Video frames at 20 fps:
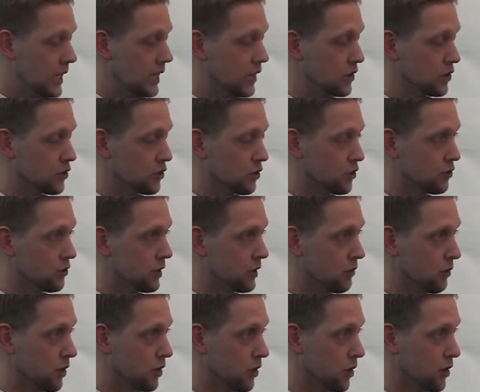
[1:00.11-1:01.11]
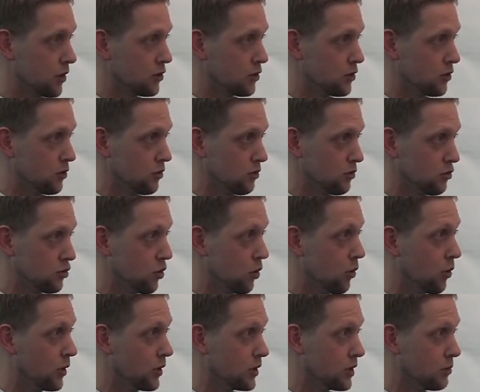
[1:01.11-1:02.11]
surgery in regards to
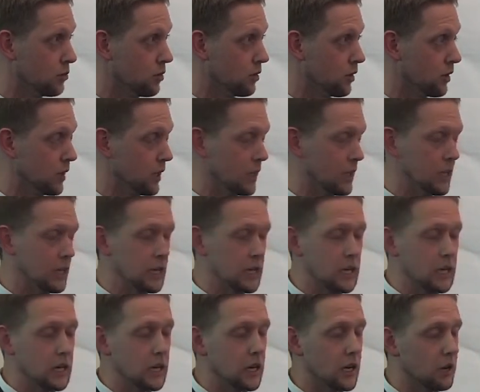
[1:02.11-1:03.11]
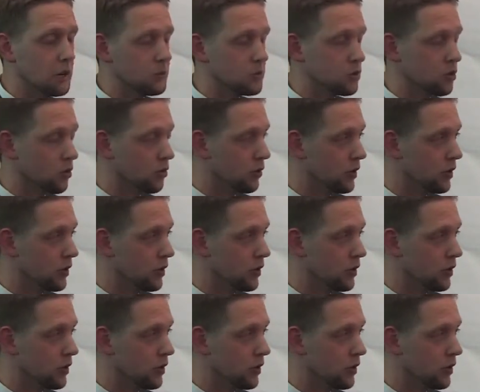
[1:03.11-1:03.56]
shoulder instability, shoulder